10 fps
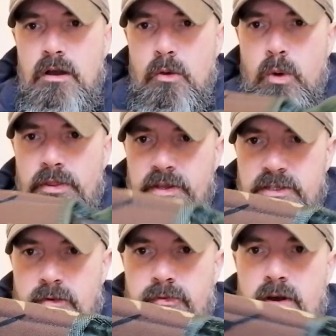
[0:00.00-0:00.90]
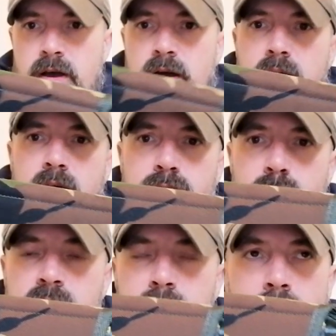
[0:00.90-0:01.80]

I won this off a friend,